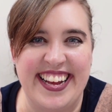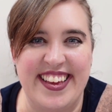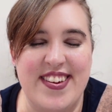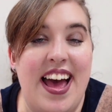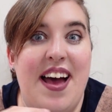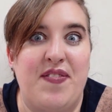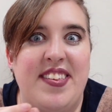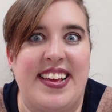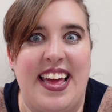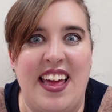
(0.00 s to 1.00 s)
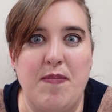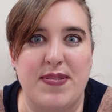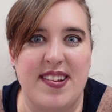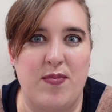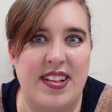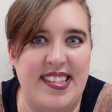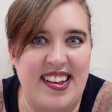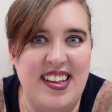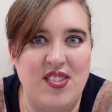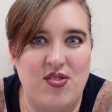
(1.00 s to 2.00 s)
You have to keep someone's
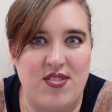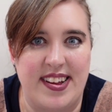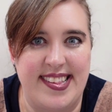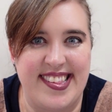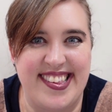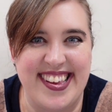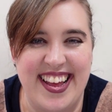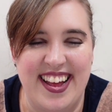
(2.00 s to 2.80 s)
interest.